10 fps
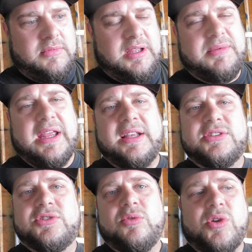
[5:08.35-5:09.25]
it getting
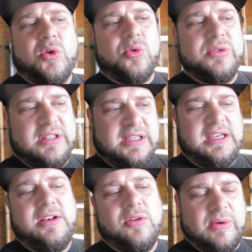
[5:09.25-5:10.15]
so cold, and the
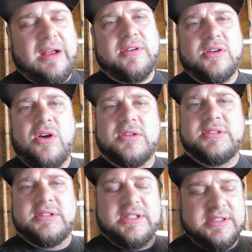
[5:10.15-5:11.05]
heat around it
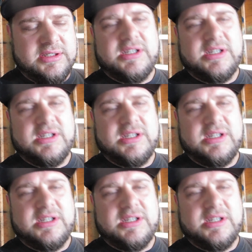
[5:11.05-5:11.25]
causes it to